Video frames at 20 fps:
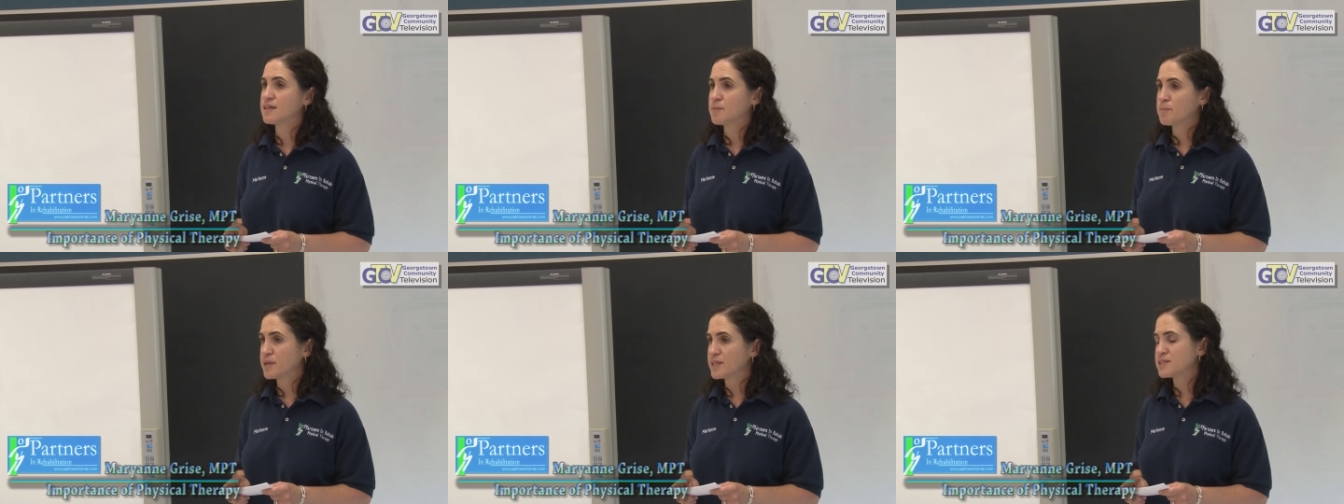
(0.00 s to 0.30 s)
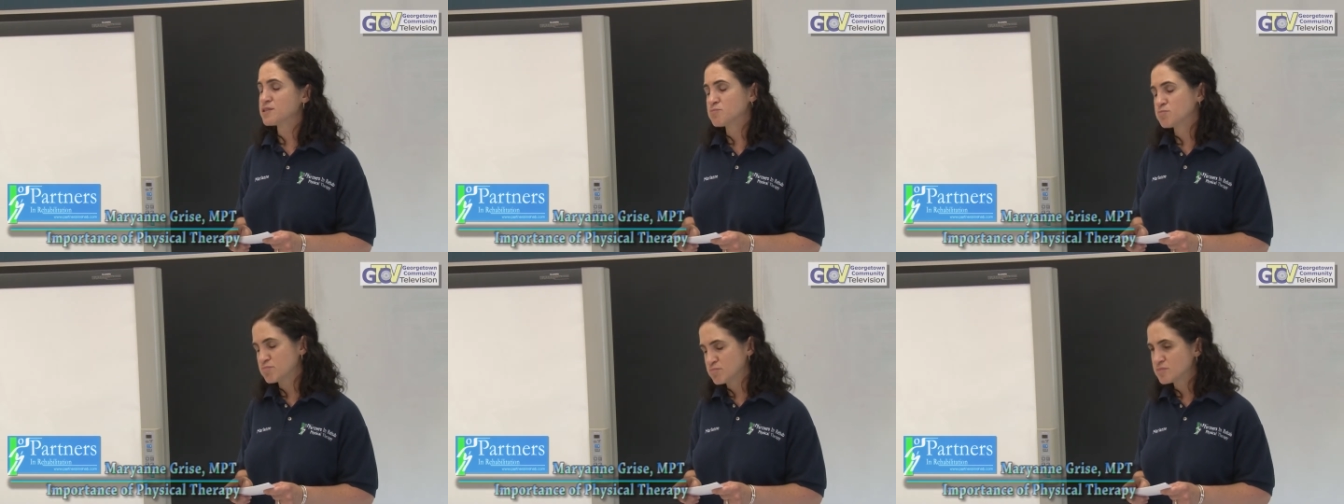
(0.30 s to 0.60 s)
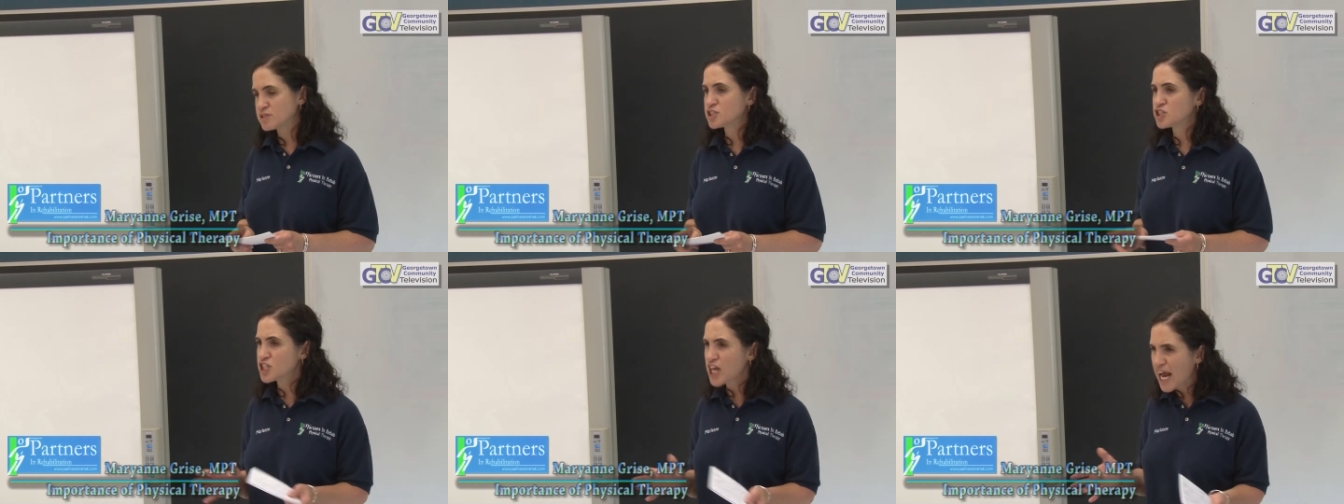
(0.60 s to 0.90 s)
But
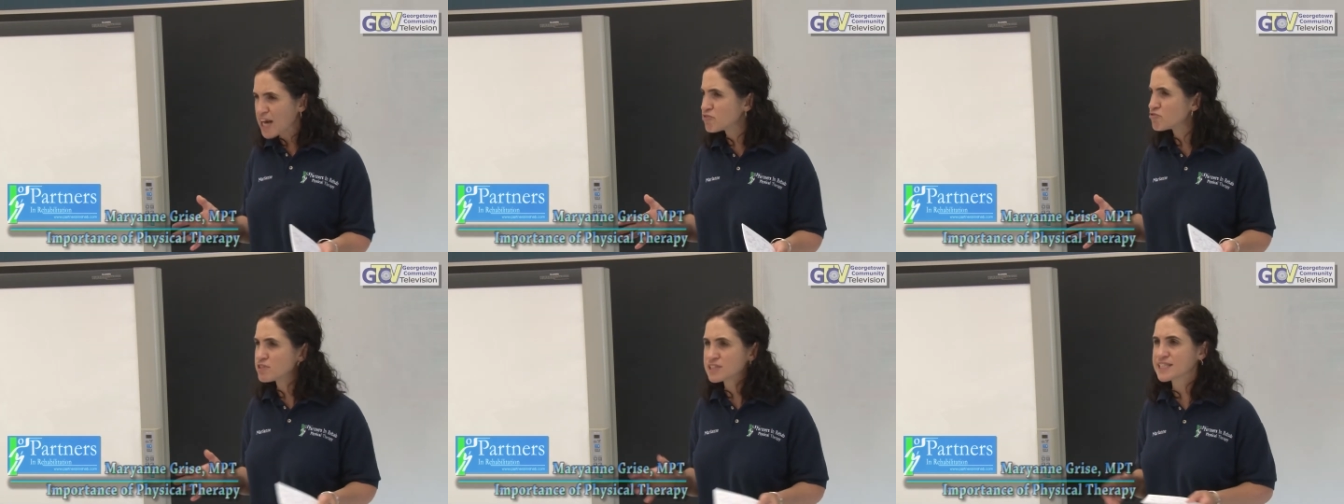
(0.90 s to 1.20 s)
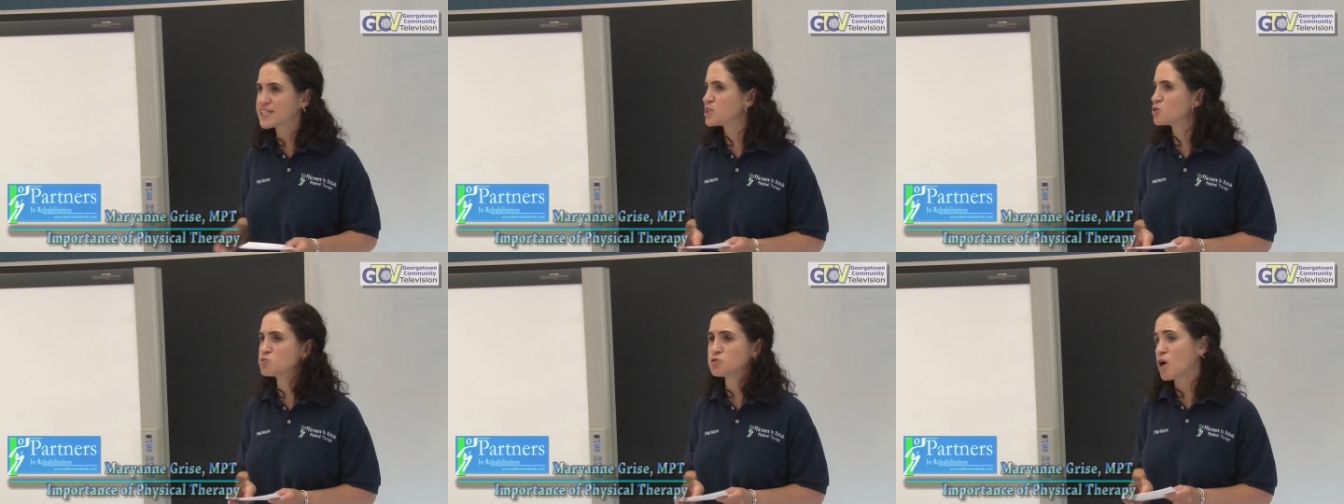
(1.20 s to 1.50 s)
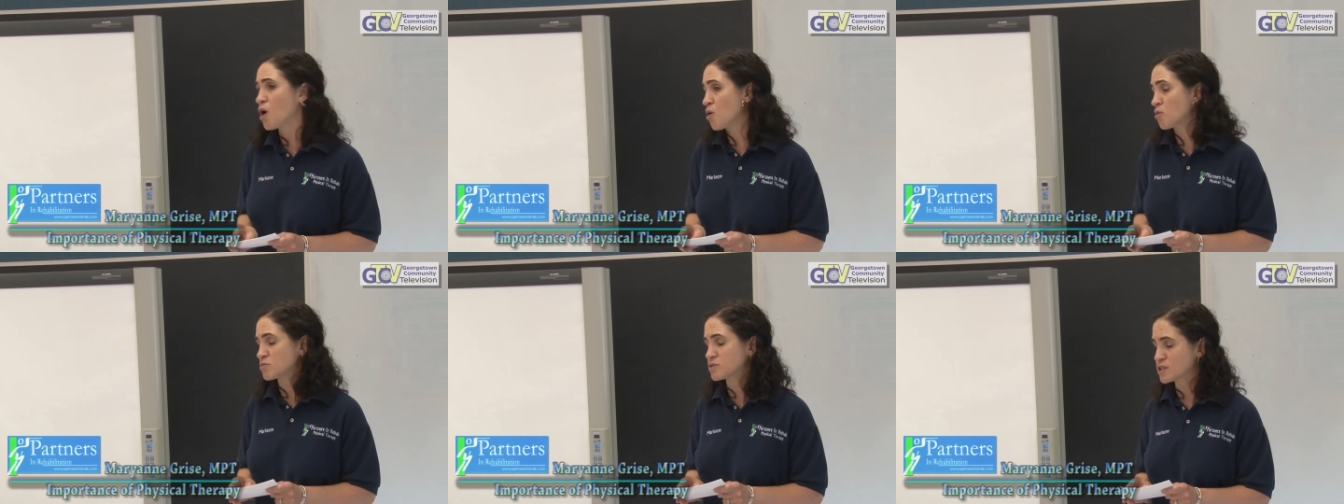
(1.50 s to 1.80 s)
generally, you
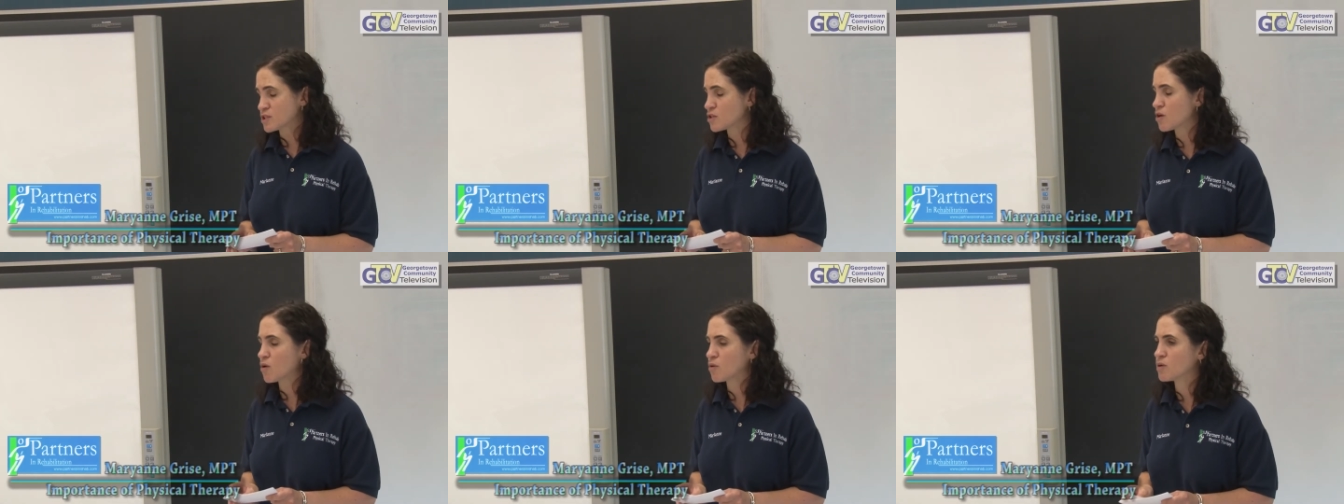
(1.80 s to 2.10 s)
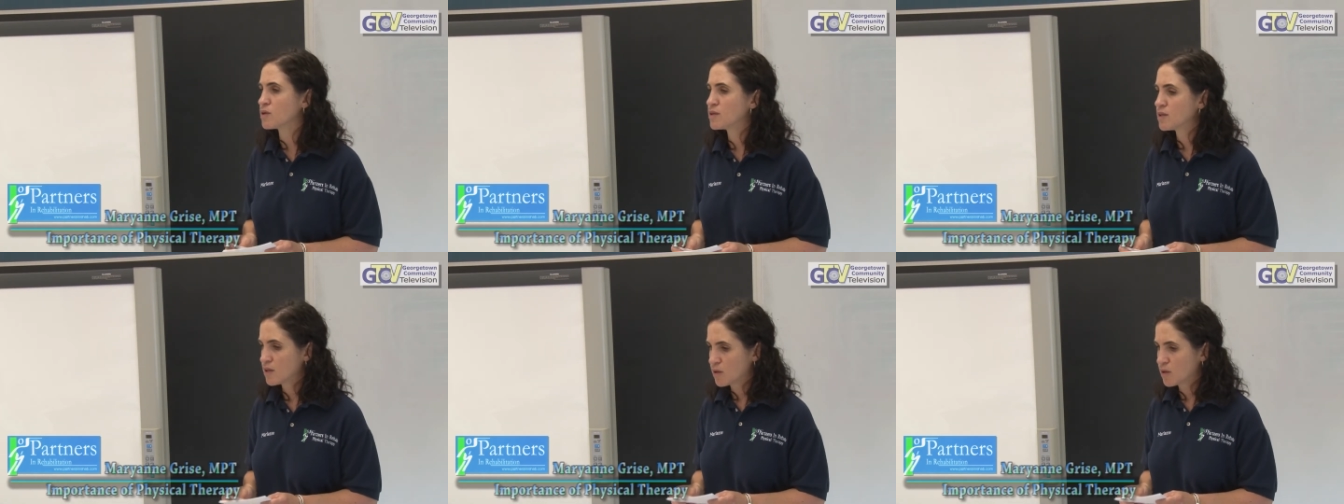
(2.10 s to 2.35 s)
don't, so